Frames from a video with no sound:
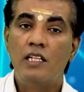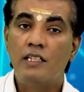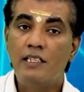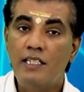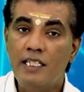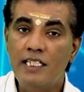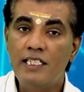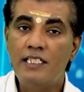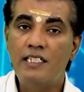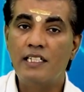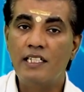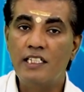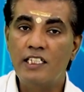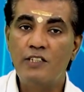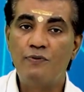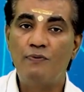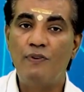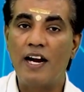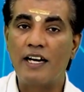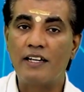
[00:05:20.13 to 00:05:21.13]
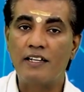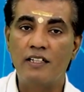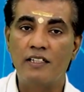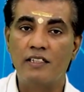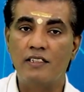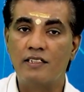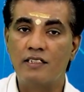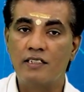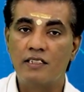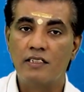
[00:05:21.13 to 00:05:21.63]
these risk
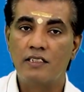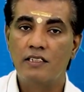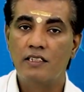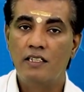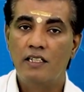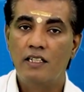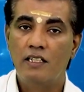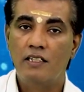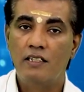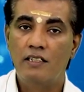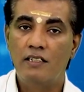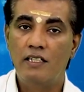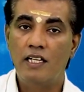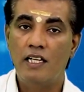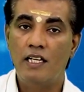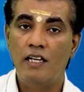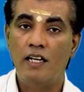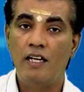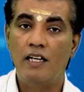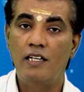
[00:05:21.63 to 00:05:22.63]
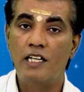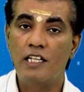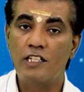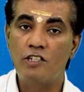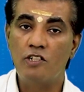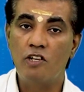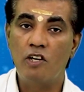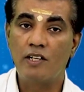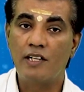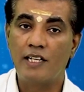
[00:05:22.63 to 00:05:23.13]
factors
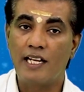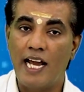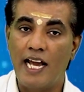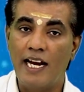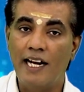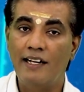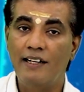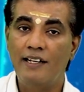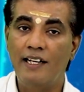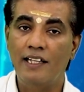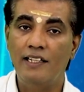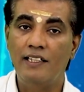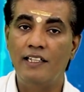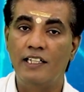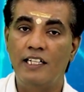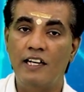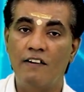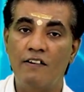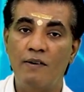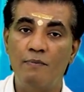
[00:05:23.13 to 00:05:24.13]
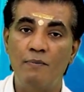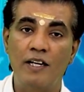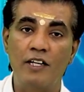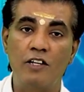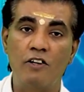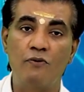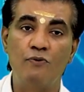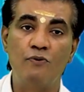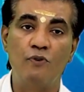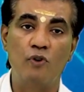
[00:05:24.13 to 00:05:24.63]
does not guarantee the
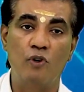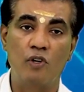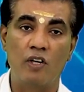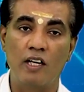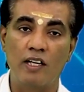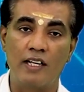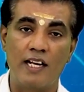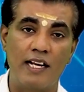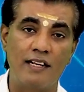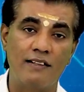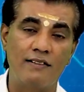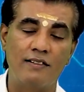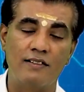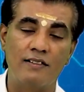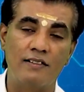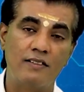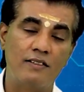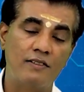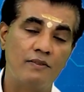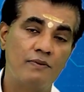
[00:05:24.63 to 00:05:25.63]
development of oral cancers.